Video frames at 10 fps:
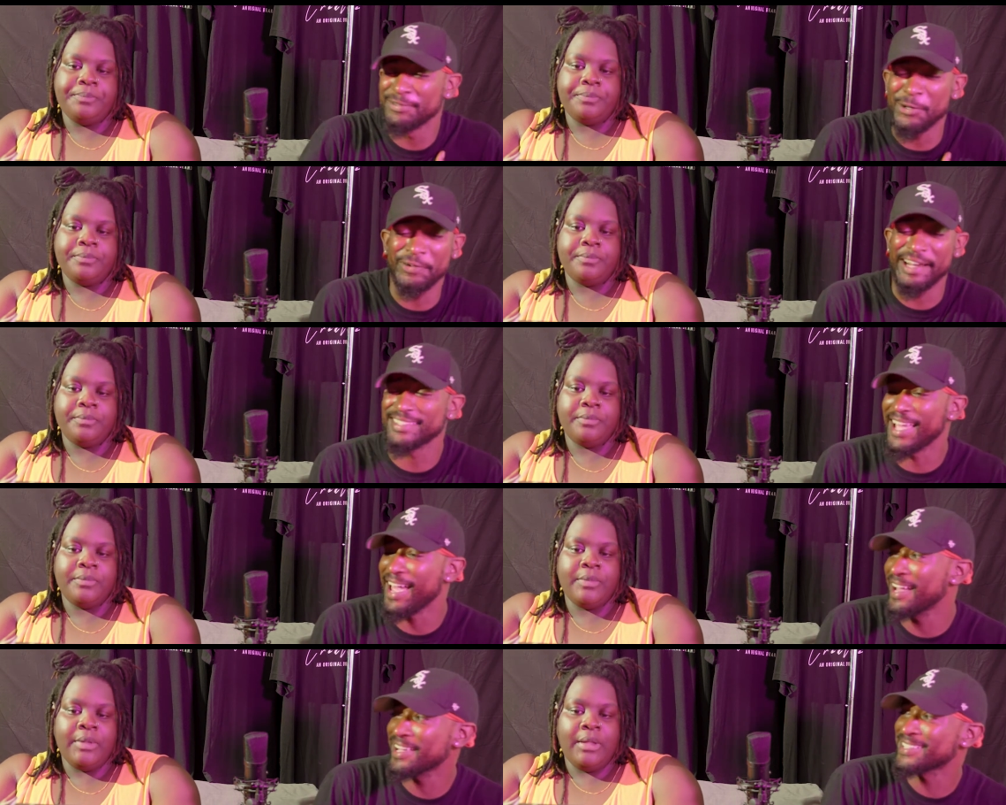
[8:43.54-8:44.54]
Speaker 1: no right to
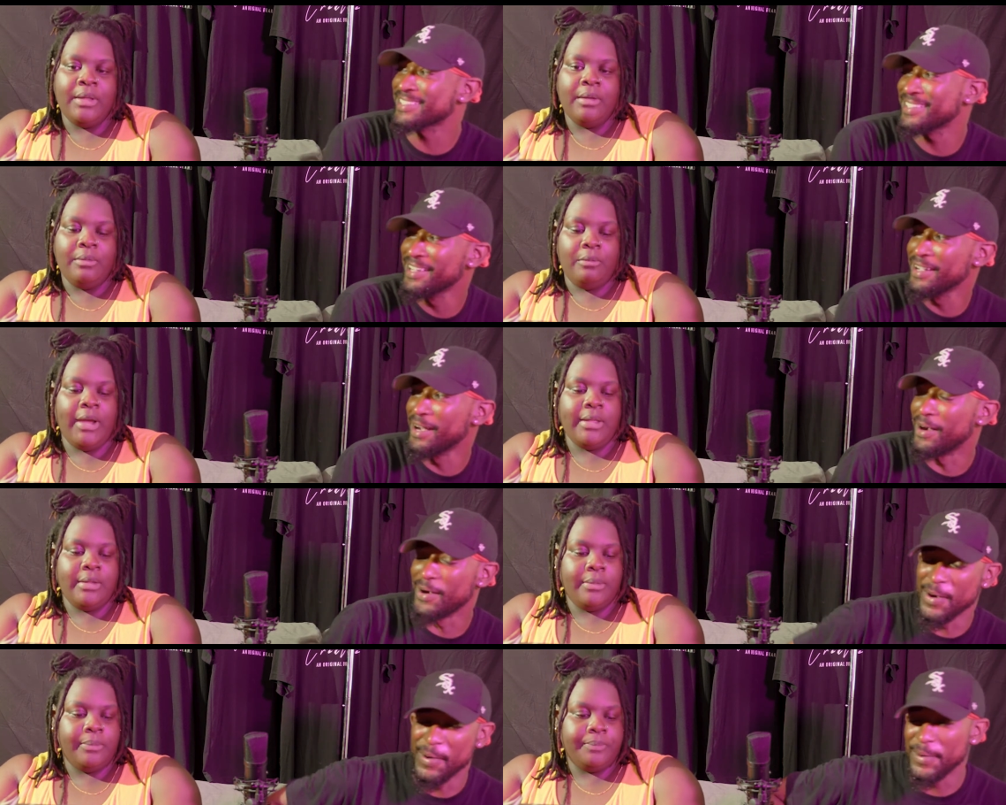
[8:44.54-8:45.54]
ask. Right.
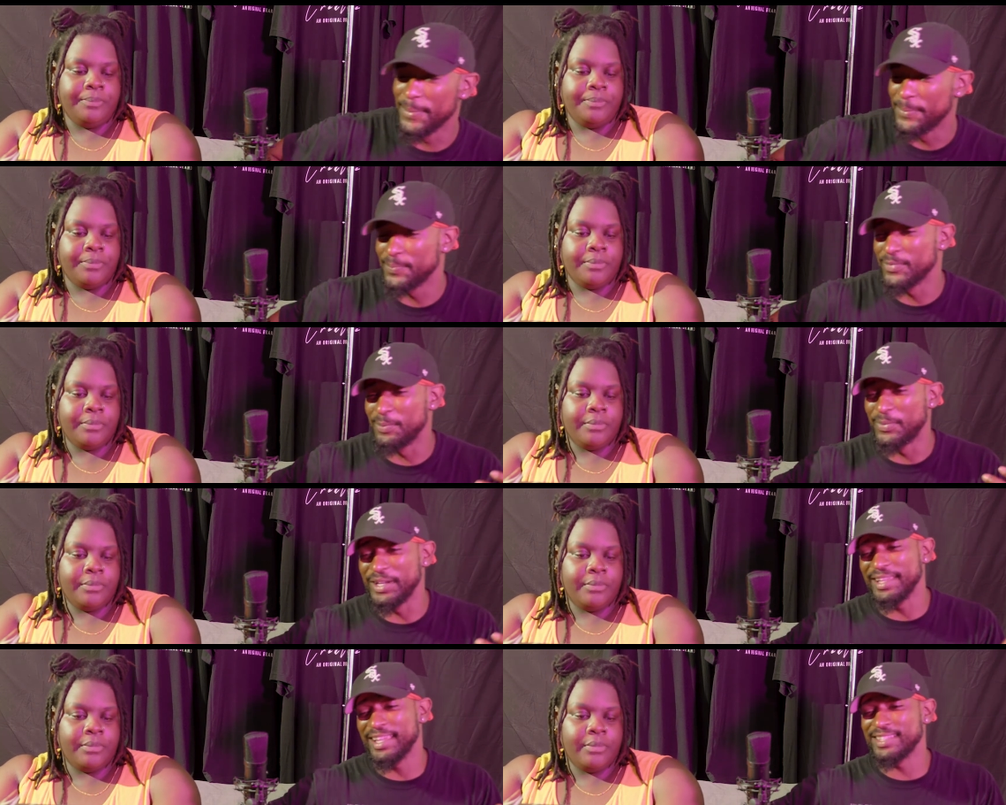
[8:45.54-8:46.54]
Um,
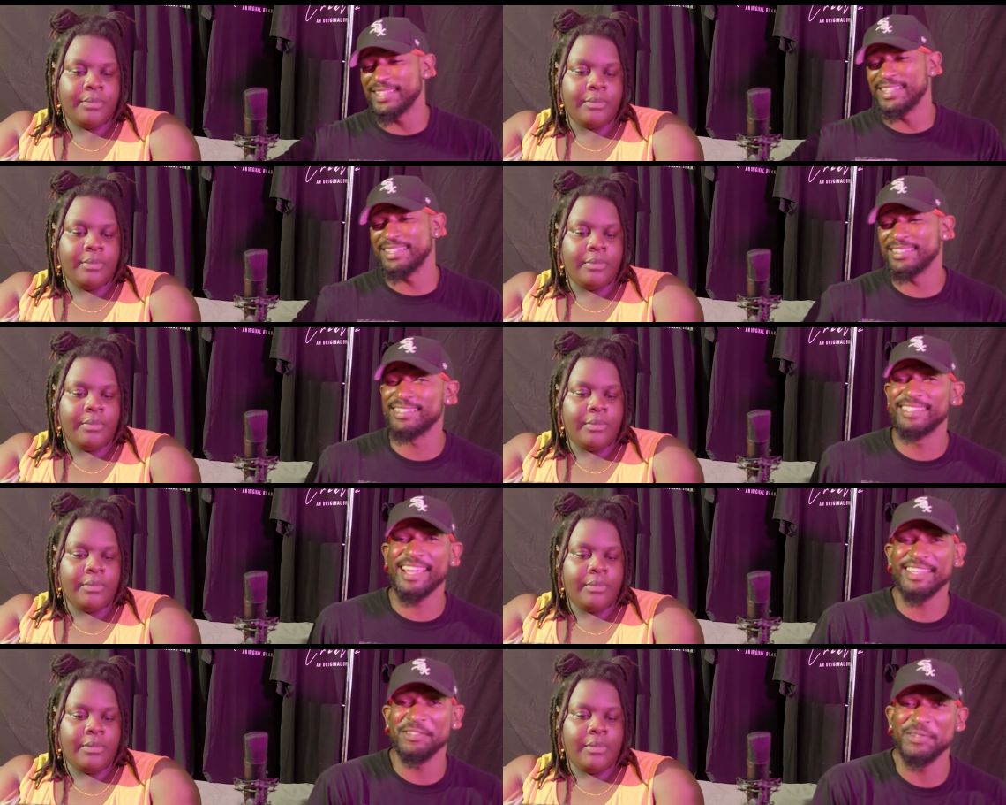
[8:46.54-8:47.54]
but at the end of the
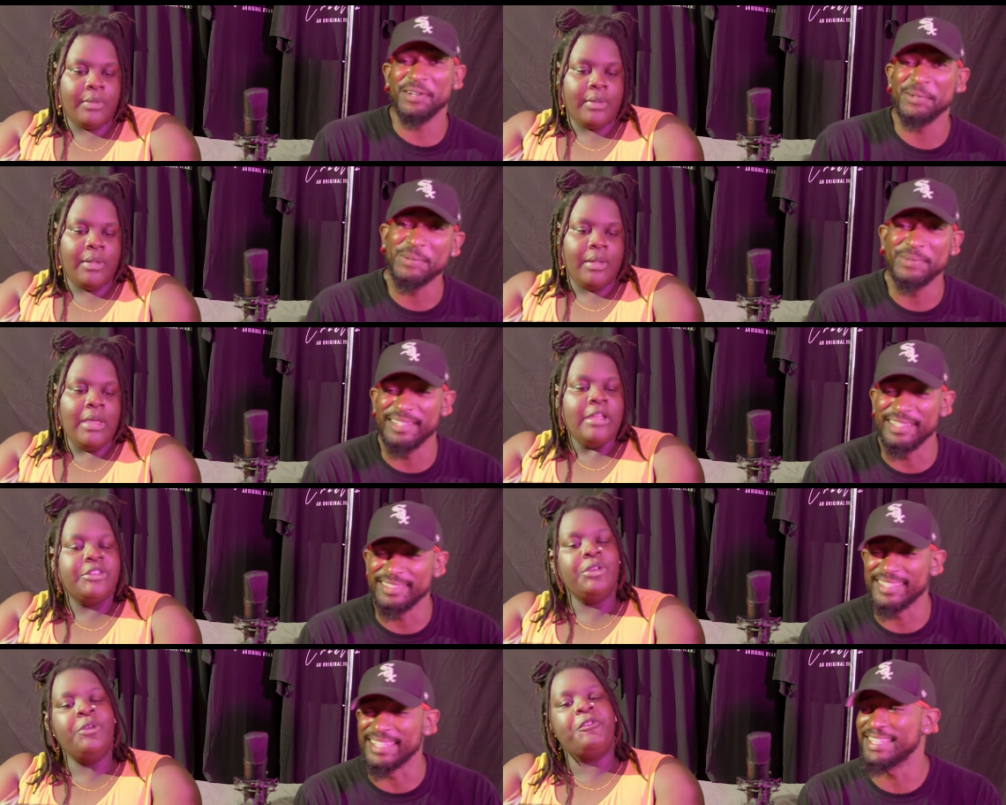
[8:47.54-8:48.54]
day, you know. The,
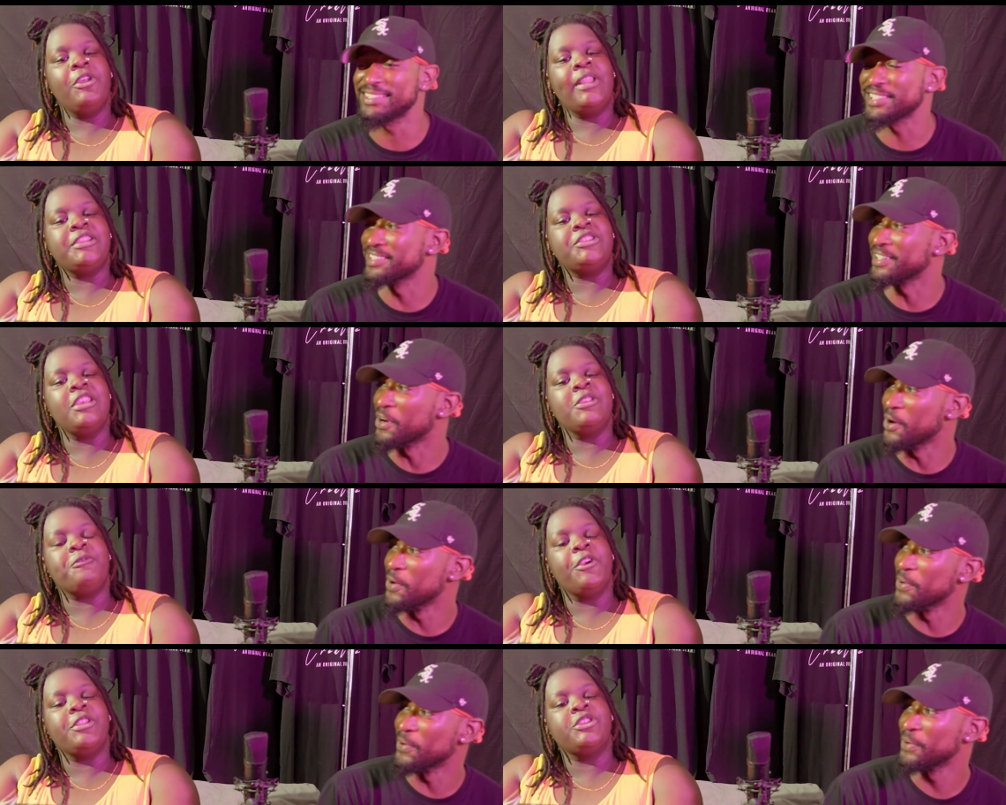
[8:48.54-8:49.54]
do you feel like she's
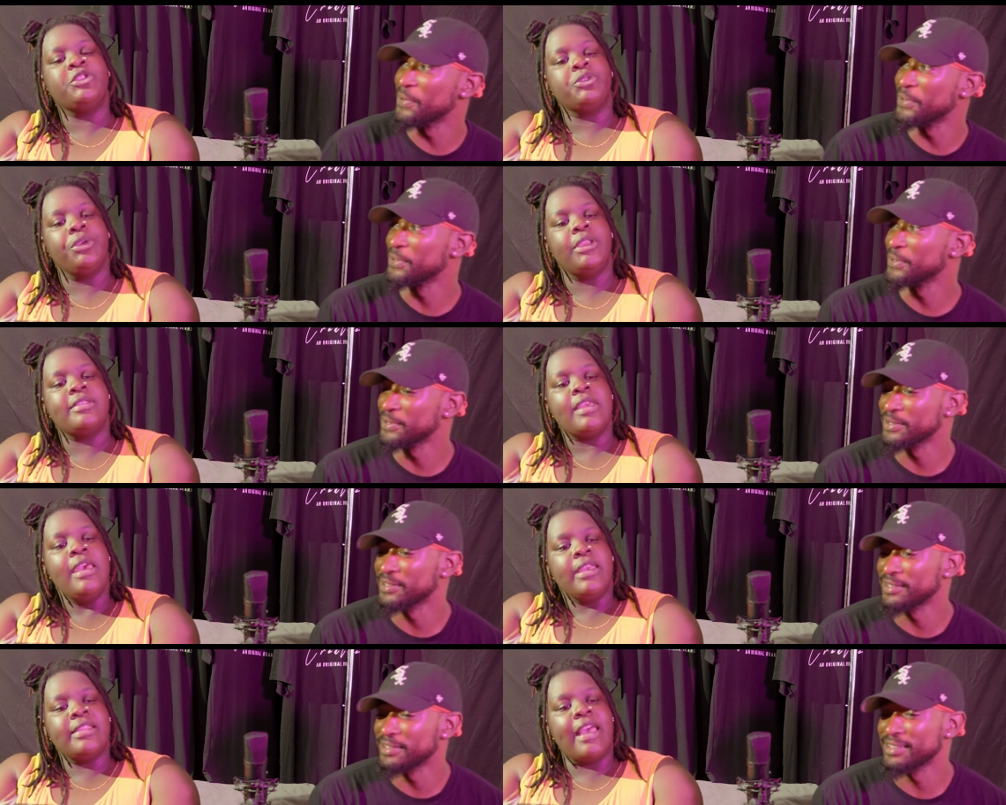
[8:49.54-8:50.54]
own. for
Speaker 2: the streets?
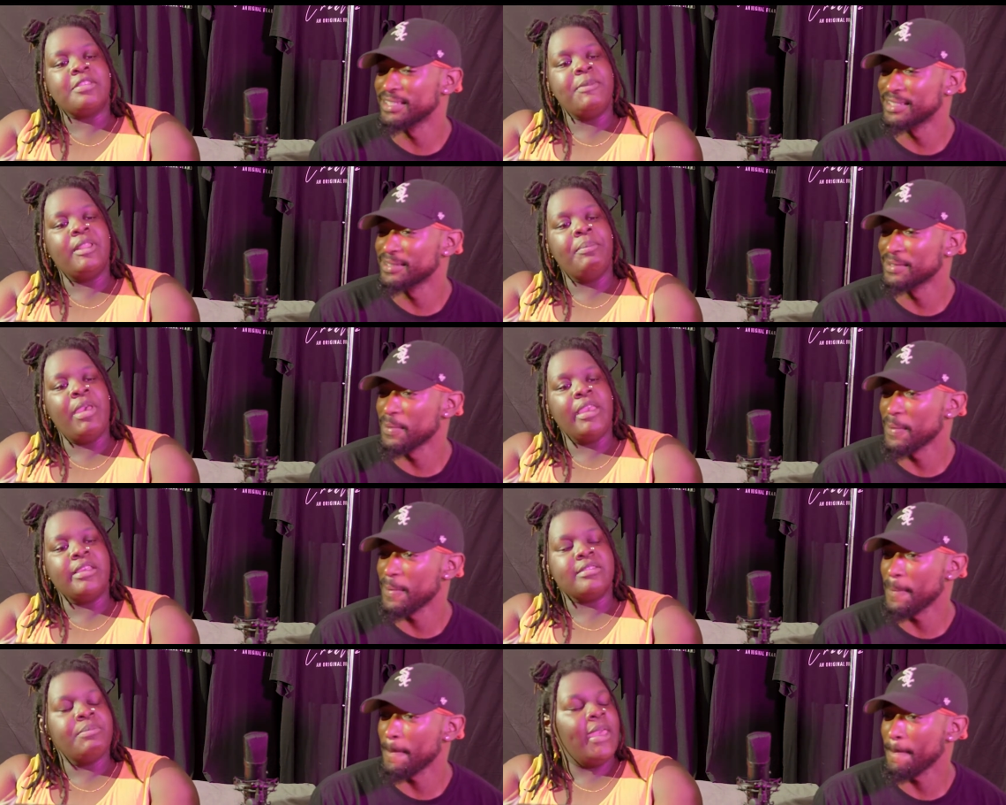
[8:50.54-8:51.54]
Because that's been the
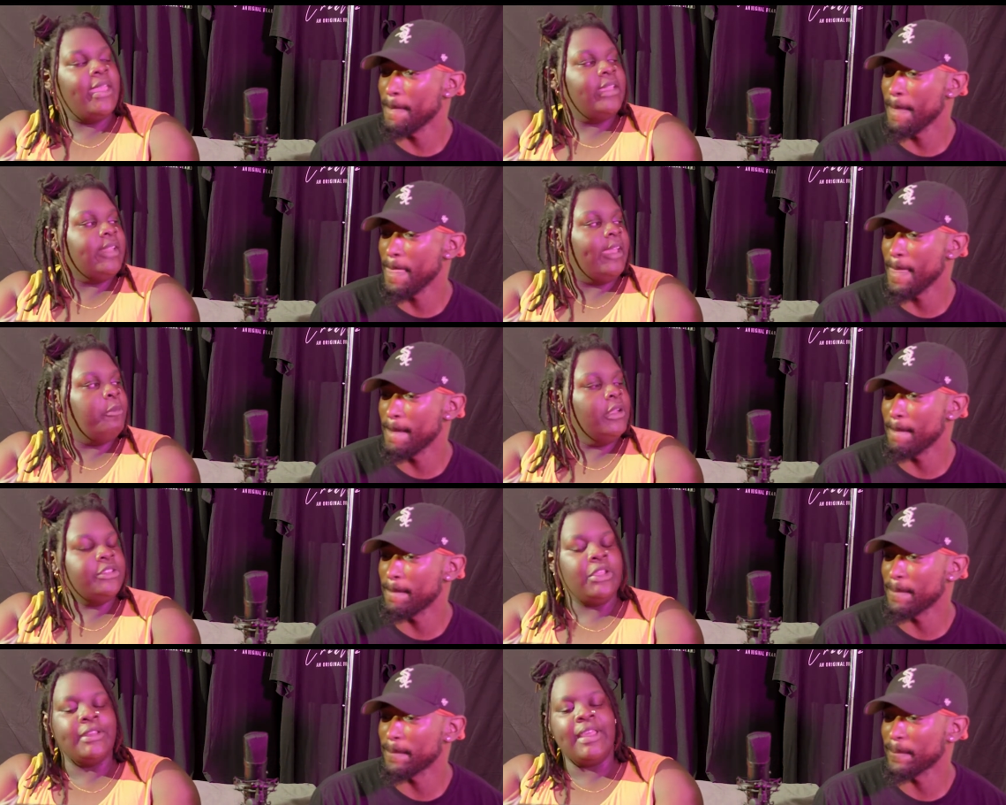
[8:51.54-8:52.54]
biggest debate. Like,
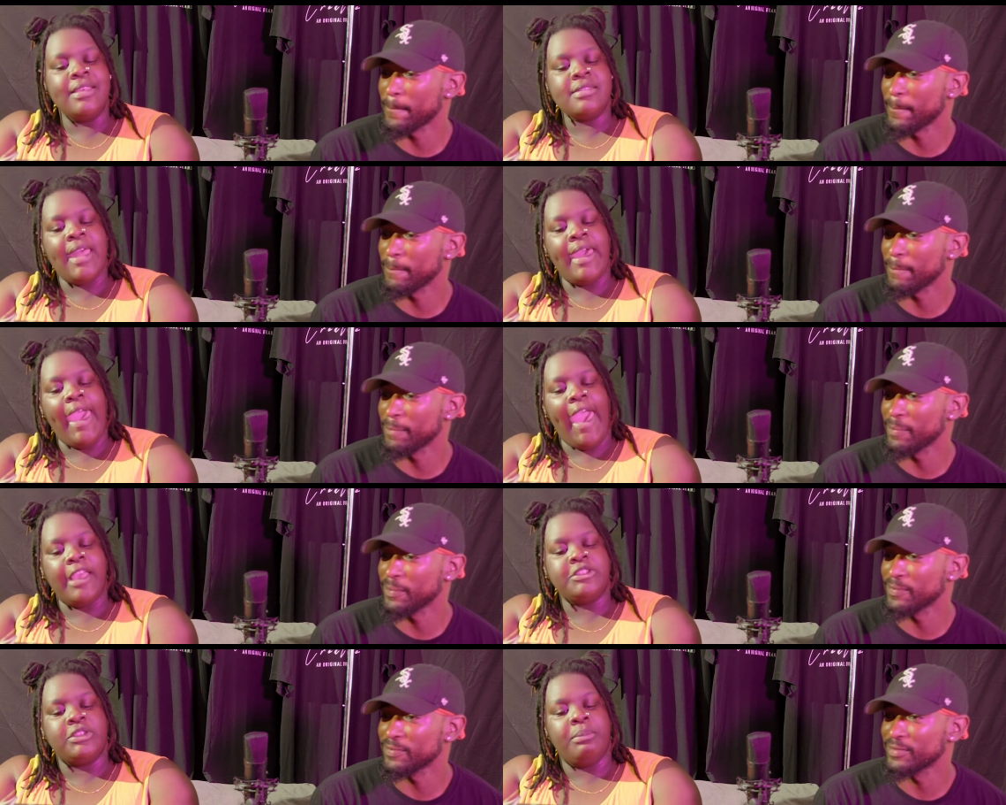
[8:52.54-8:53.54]
what does that
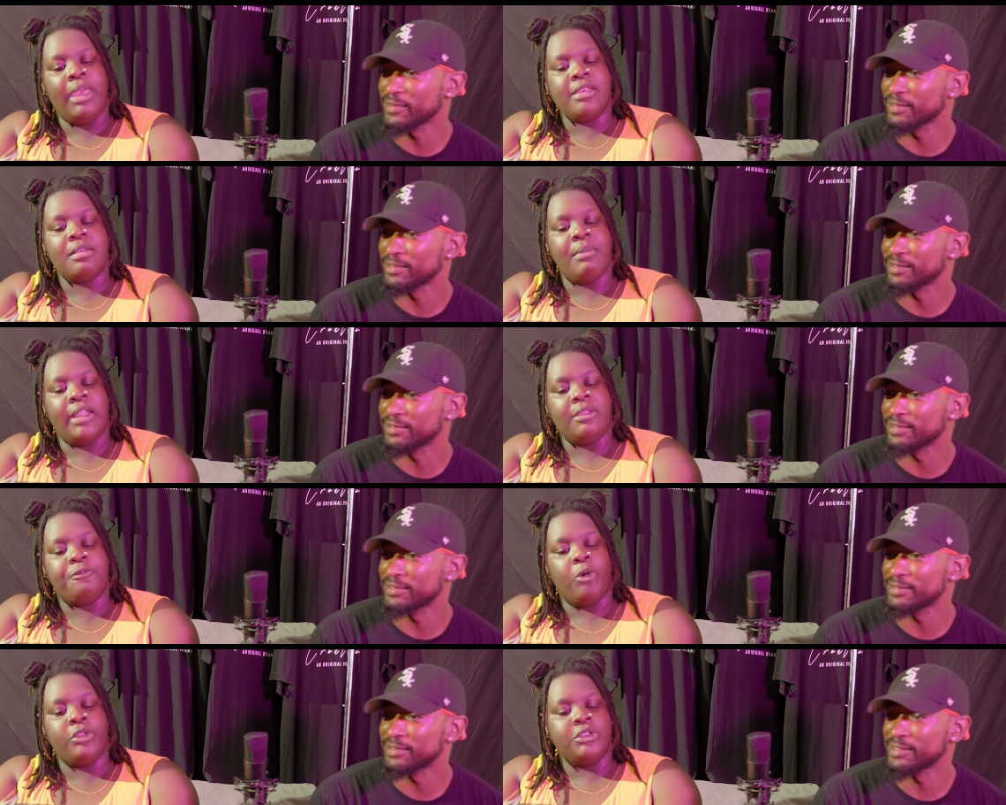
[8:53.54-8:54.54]
action make somebody
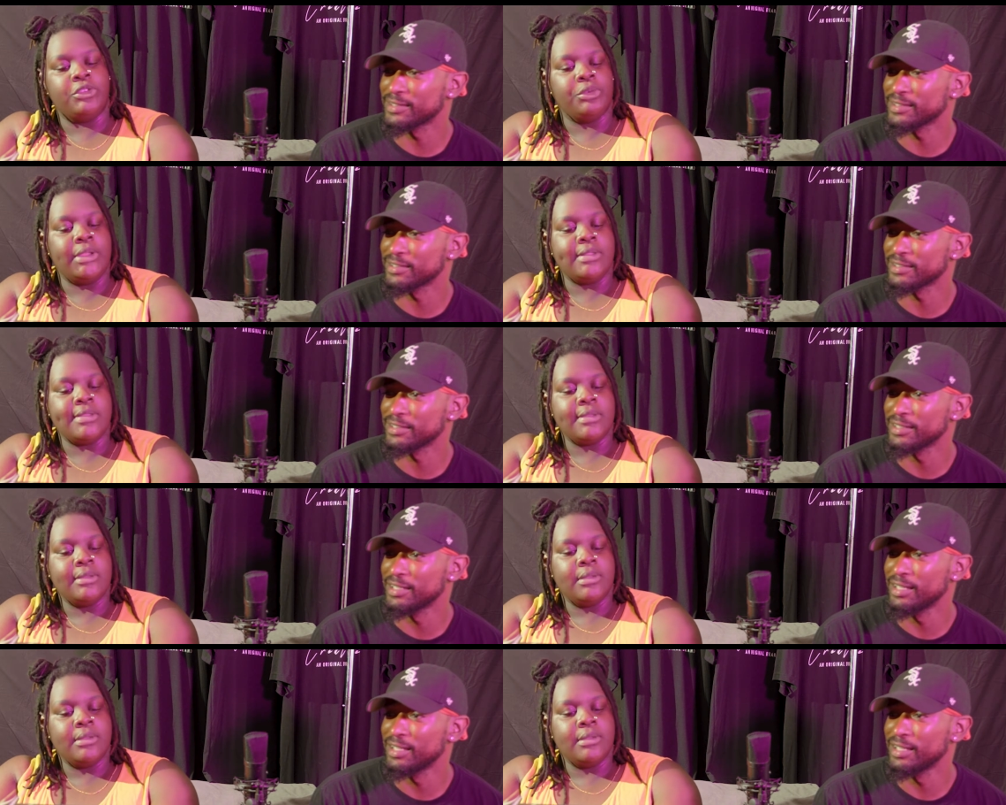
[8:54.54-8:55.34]
for the streets?